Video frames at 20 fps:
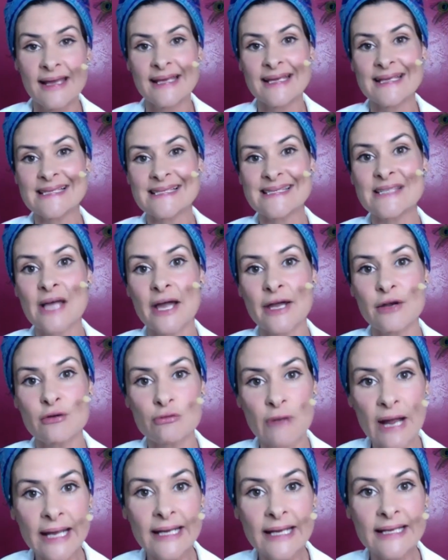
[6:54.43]
is
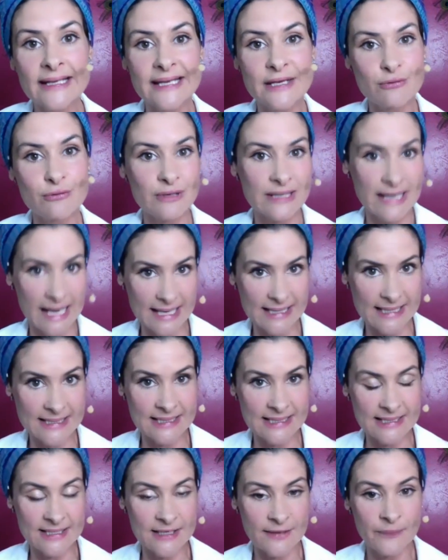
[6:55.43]
directly
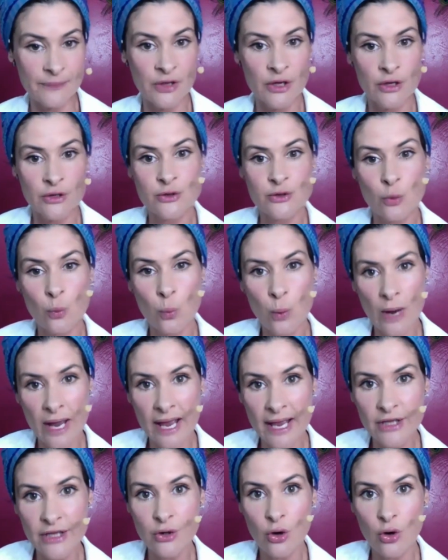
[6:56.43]
related to where
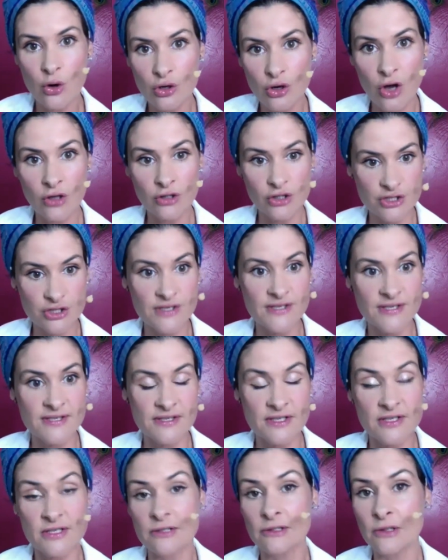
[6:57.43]
your
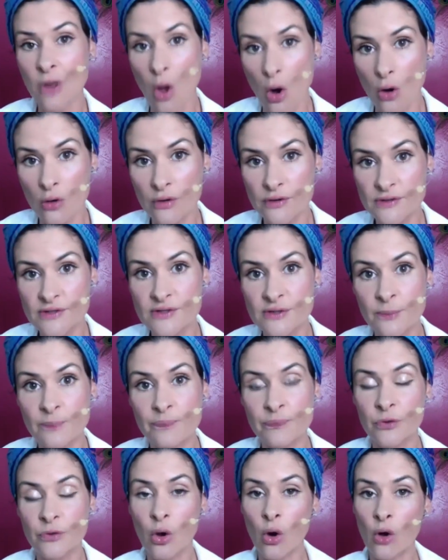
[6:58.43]
consciousness logs
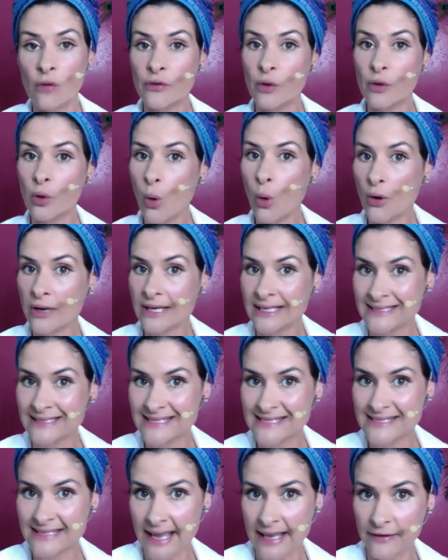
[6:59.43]
on the Hawkins
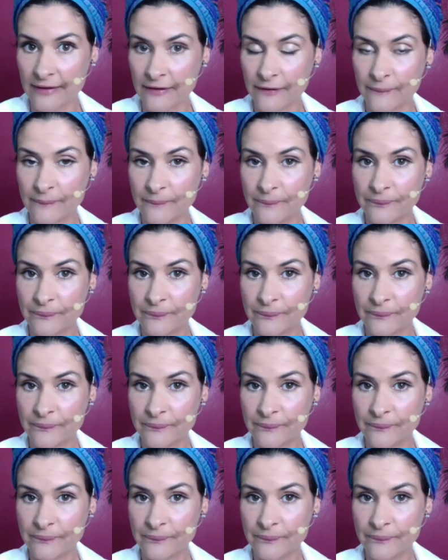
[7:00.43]
scale.